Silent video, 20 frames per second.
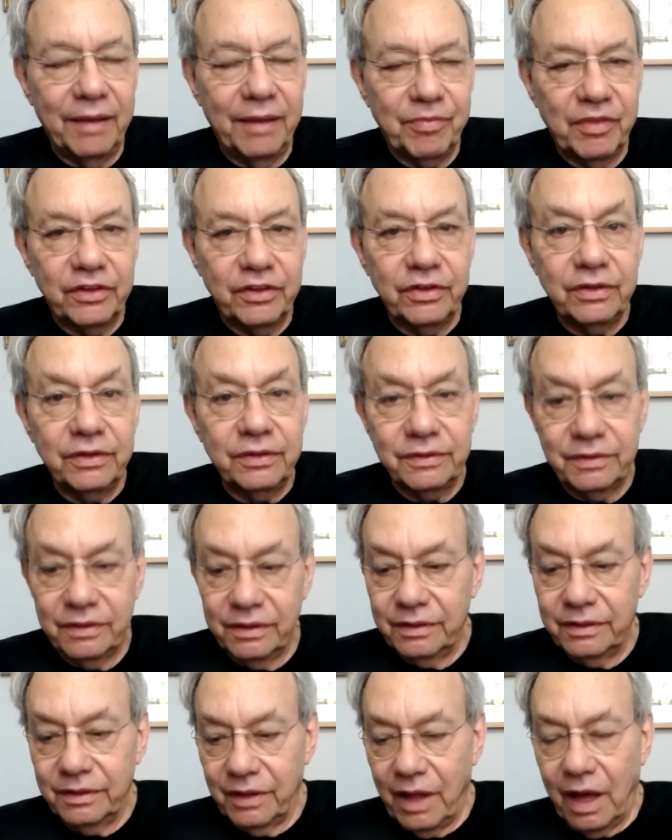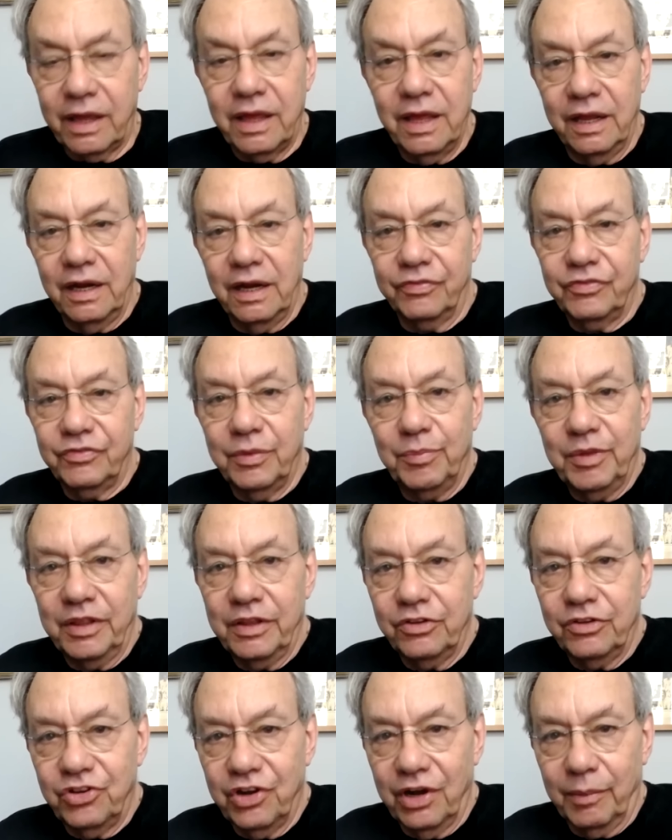am lucky enough to be
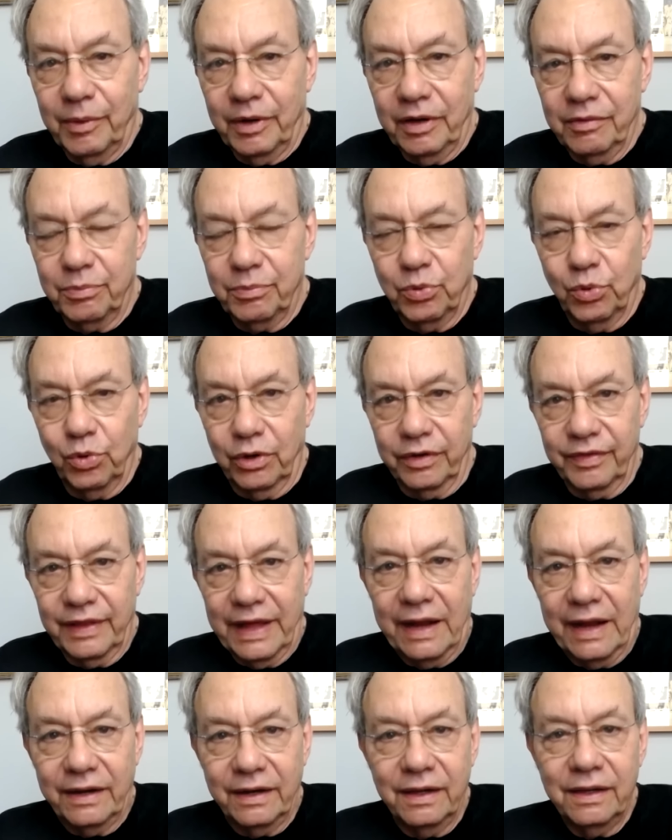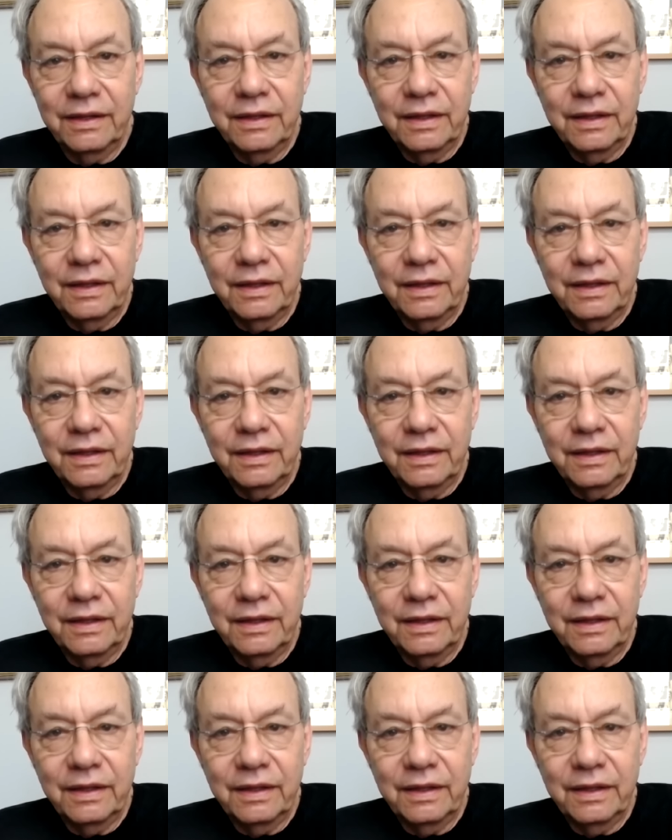the chairman of the board of that